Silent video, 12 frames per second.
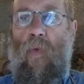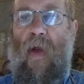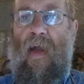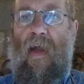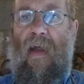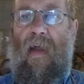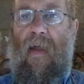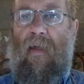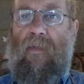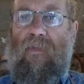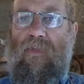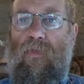where
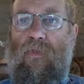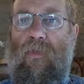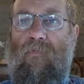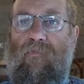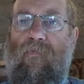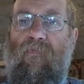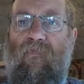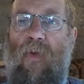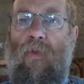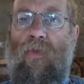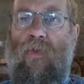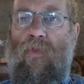sort of
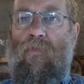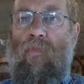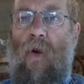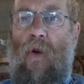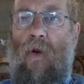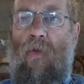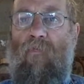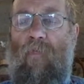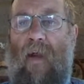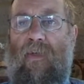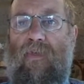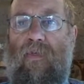volume of
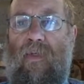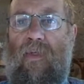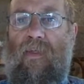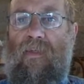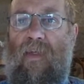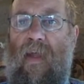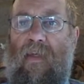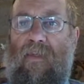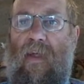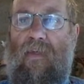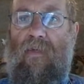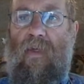batteries,
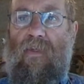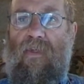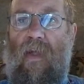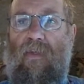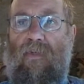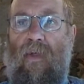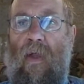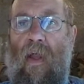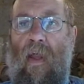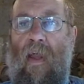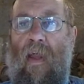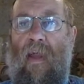etc., etc.,
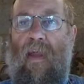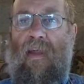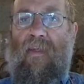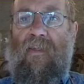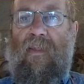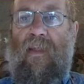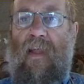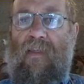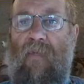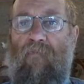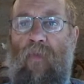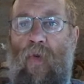is
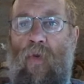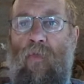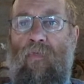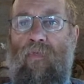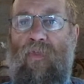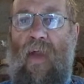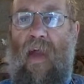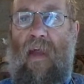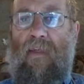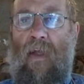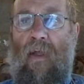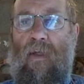less important
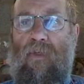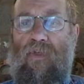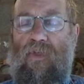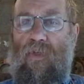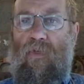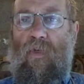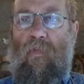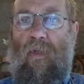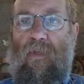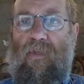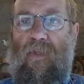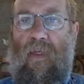than
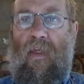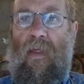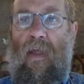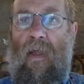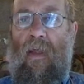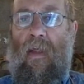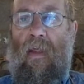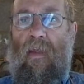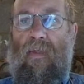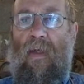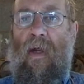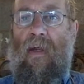durability,
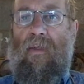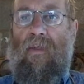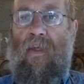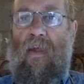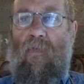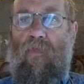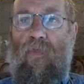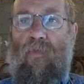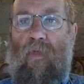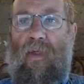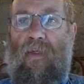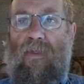the idea would